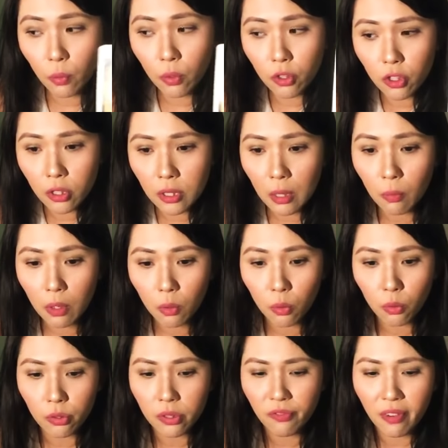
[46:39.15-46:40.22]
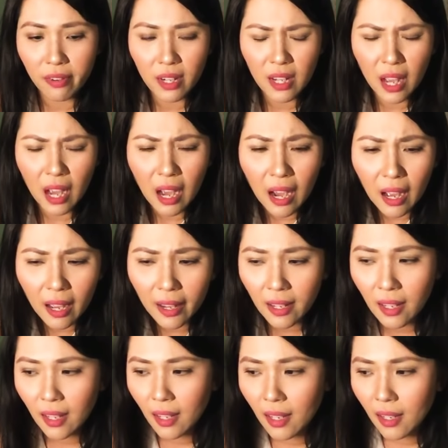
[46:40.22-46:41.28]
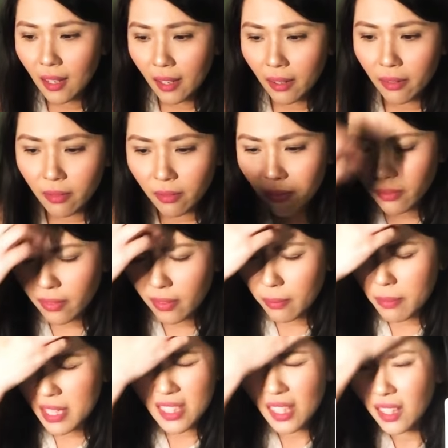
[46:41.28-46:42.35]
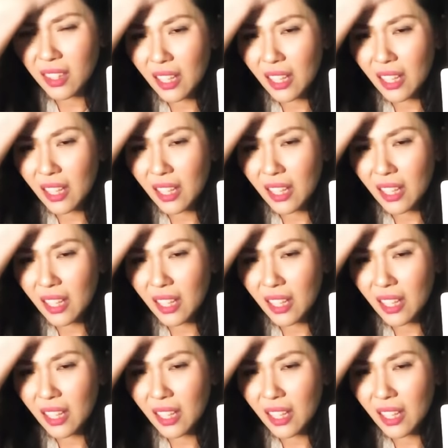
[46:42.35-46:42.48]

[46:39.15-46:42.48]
which is someone who's very kind, like Mr.